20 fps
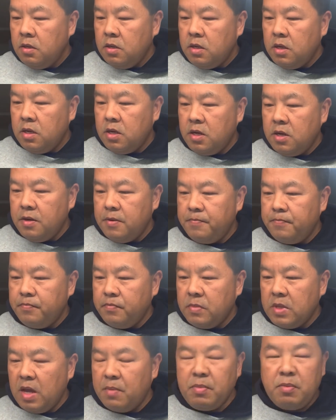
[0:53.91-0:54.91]

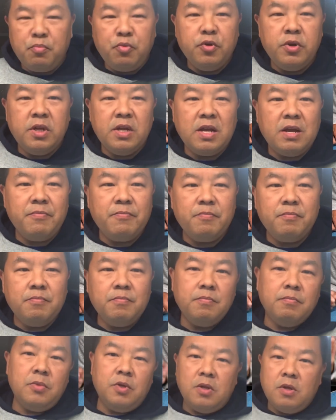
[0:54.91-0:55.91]
I've been putting up,
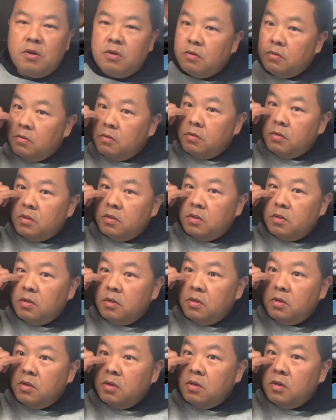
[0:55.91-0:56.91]
you know,
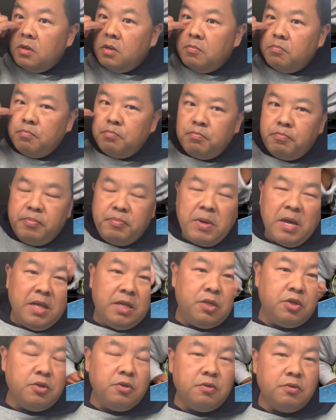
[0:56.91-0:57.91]

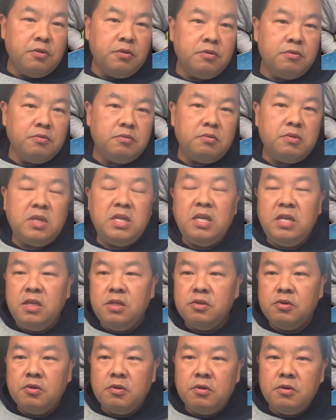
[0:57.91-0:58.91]
picture,
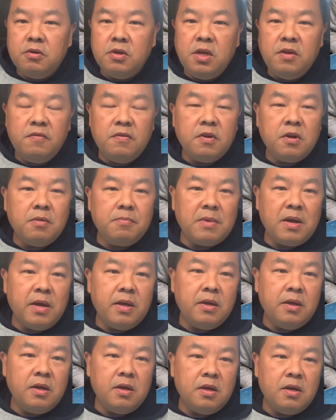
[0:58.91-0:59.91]
teaser, even on
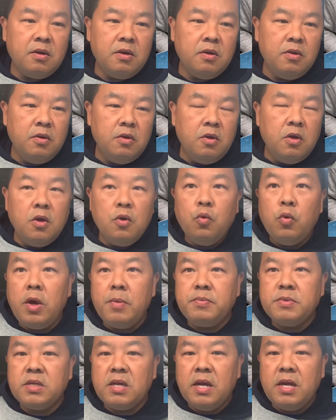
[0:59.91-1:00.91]
my
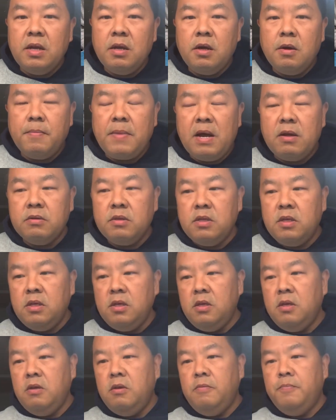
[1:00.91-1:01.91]
website about
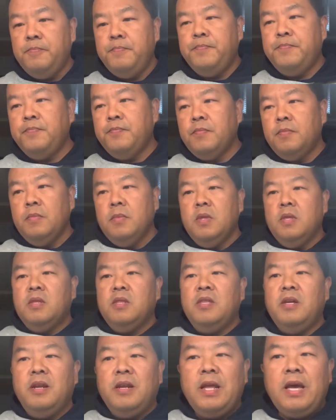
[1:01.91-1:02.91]
the
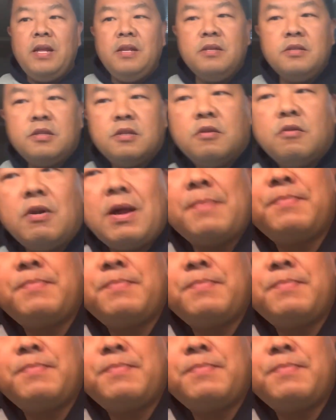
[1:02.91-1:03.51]
latest crab